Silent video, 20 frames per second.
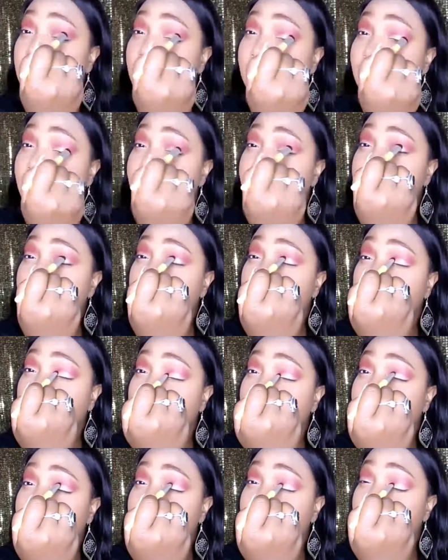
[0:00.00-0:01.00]
And I like to
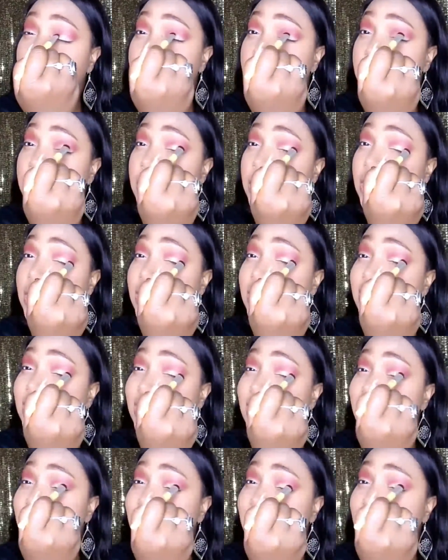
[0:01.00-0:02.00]
bring it up
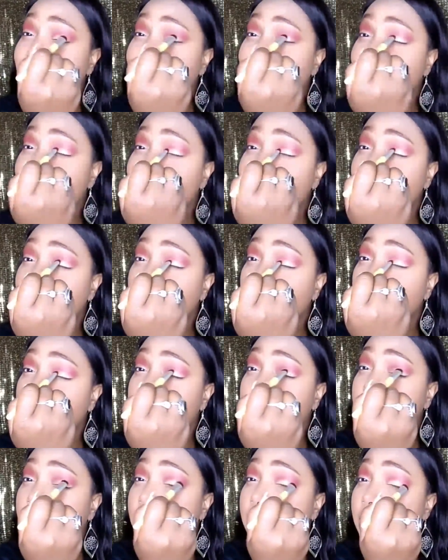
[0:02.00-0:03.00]
just a
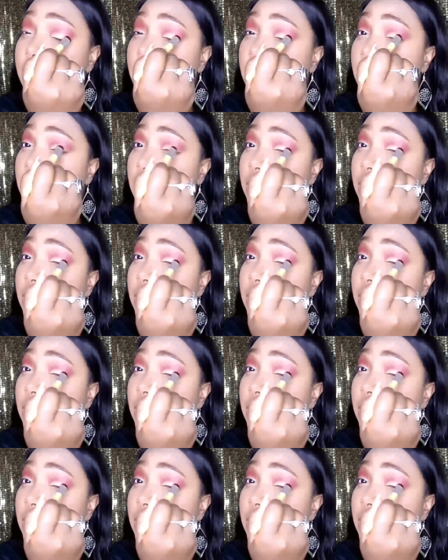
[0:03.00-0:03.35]
little bit